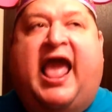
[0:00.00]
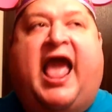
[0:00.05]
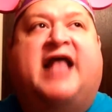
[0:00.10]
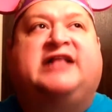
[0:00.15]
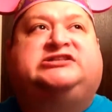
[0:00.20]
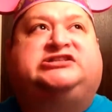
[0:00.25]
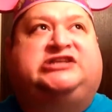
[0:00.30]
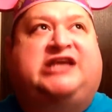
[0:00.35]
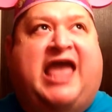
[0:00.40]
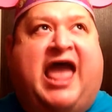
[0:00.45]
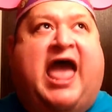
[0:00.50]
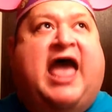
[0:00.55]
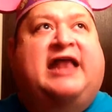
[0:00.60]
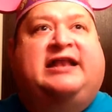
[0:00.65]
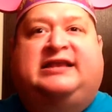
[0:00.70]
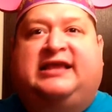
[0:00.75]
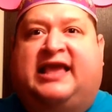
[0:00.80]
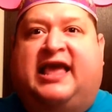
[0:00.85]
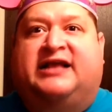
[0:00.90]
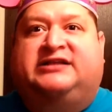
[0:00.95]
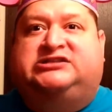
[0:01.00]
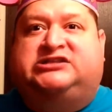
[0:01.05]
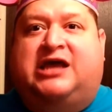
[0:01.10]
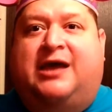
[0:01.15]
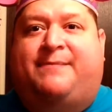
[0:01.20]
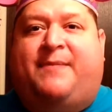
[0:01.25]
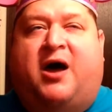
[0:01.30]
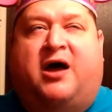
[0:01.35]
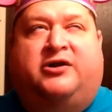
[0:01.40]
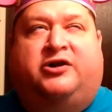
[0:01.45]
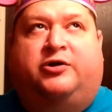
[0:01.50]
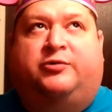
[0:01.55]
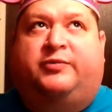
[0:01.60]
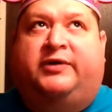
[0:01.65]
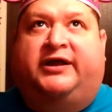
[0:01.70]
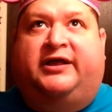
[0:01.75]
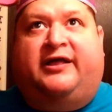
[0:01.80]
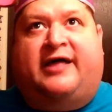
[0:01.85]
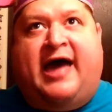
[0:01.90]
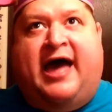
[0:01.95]
and she had to catch up on her
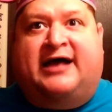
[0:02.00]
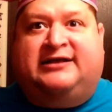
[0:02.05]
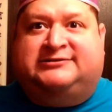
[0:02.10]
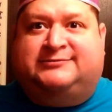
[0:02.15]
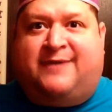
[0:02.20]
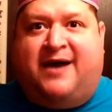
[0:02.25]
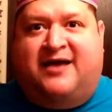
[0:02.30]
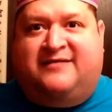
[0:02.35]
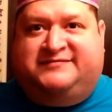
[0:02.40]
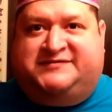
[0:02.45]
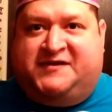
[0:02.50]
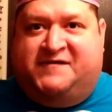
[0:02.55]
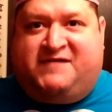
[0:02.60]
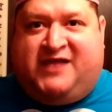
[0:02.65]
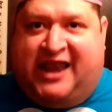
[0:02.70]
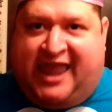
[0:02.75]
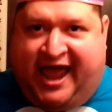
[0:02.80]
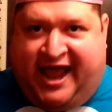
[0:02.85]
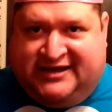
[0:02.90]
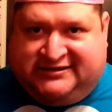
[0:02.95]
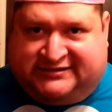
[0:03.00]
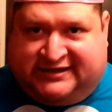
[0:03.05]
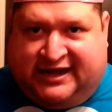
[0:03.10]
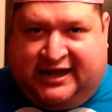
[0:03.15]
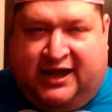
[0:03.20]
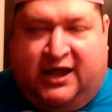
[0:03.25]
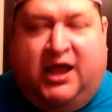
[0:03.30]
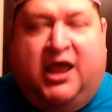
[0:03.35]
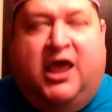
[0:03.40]
Real Housewives of Atlanta.